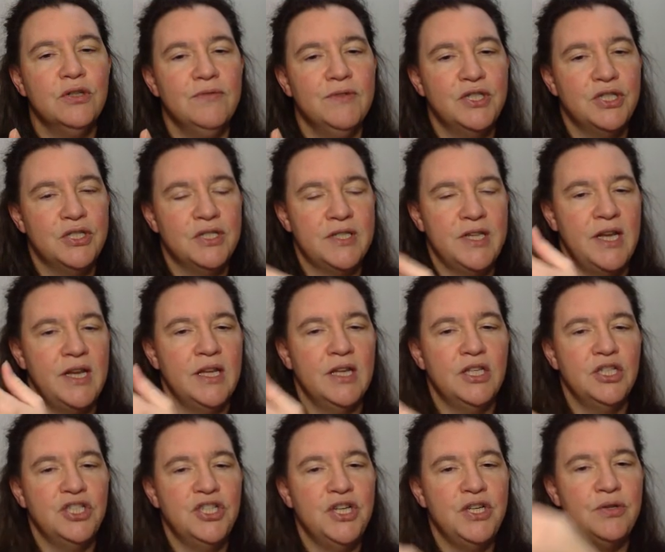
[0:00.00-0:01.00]
which is taking
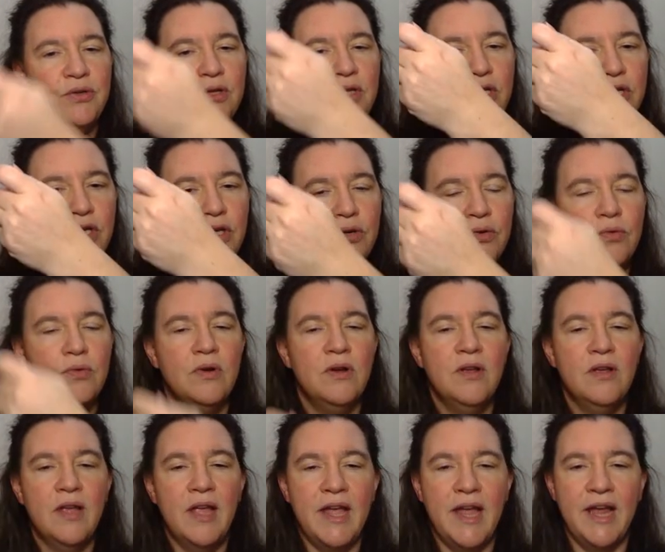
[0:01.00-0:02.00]
G to the U,
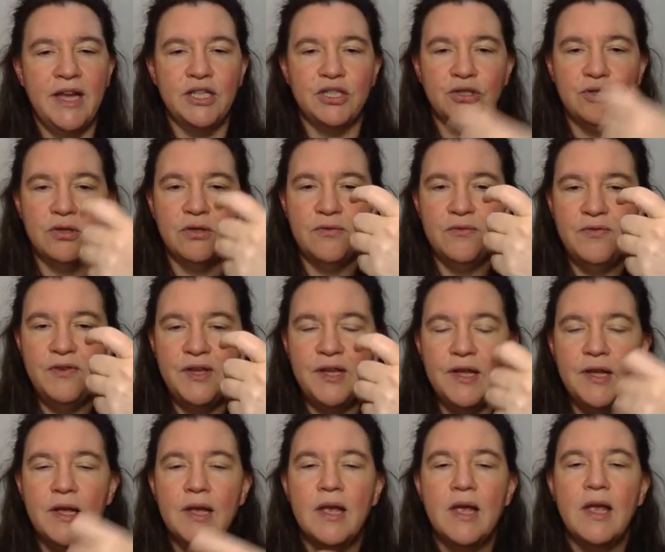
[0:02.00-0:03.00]
H to the
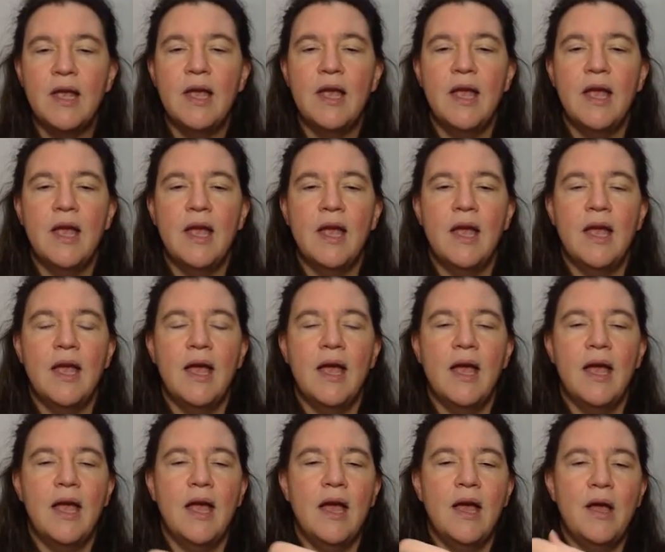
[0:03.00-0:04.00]
V,
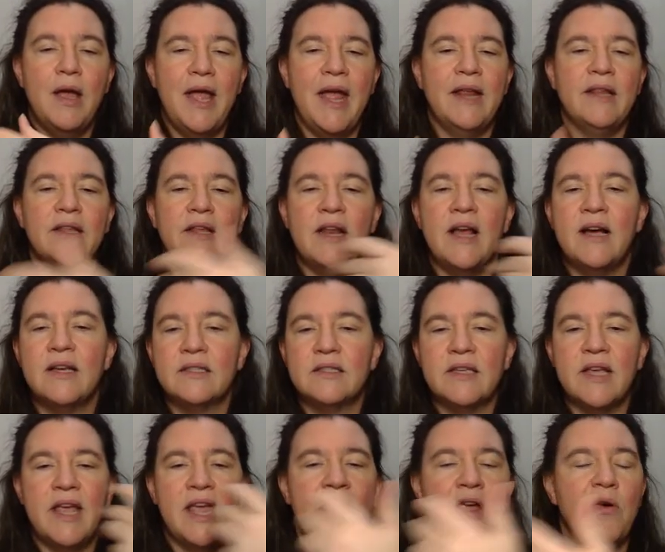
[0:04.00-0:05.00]
and then ask,
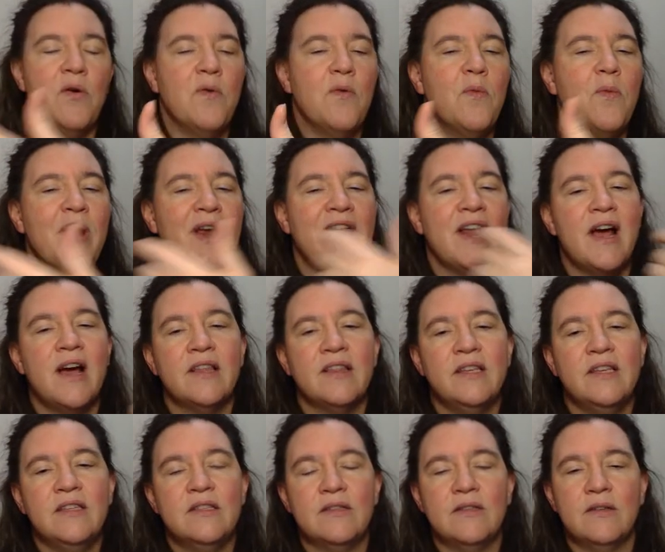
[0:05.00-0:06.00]
hey, when are
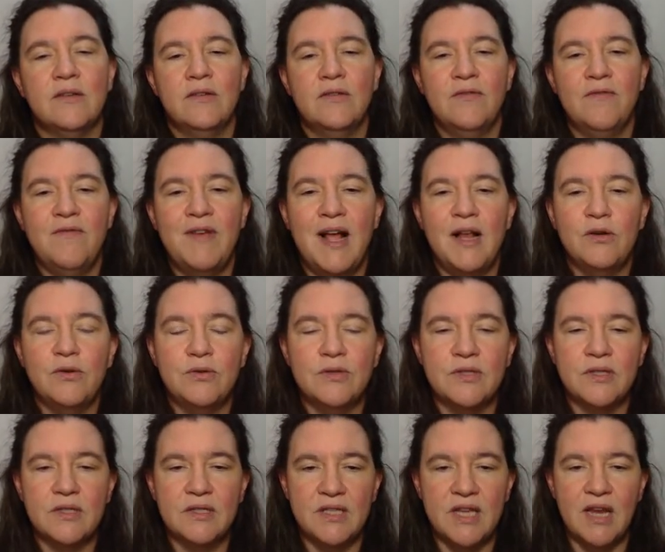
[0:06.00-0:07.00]
these values
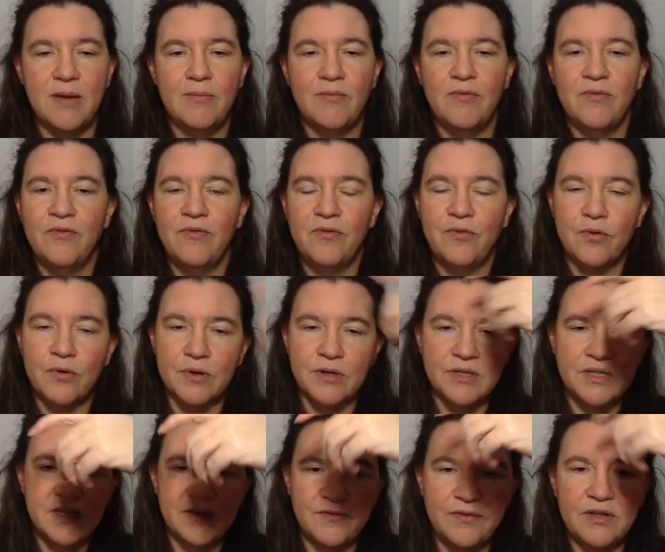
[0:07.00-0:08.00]
the same for
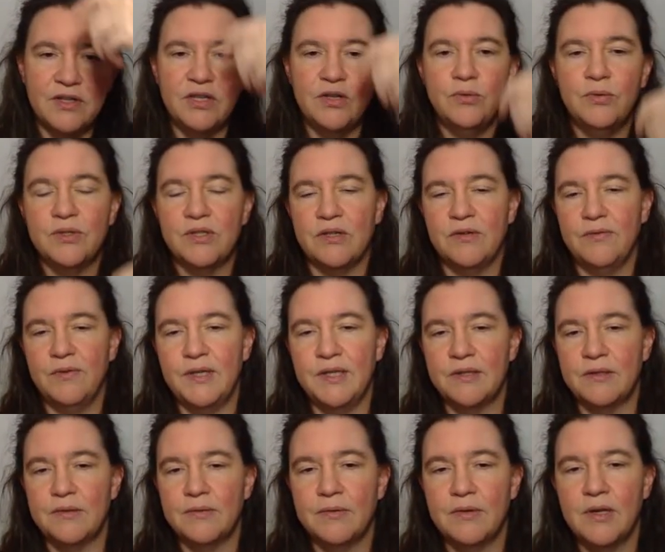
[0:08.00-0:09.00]
different U's and V's.